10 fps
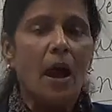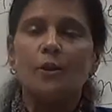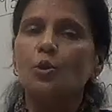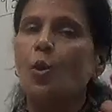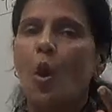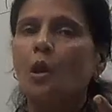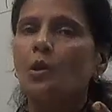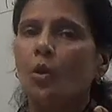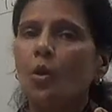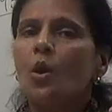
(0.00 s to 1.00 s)
And you all
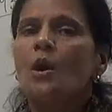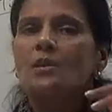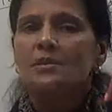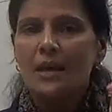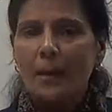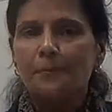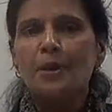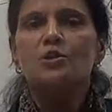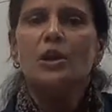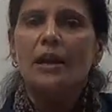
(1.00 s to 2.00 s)
know
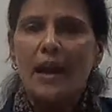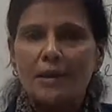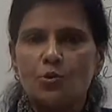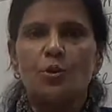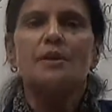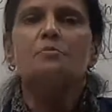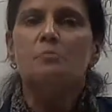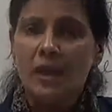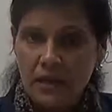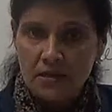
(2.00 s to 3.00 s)
separate electorate
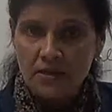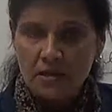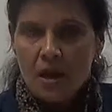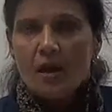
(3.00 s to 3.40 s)
means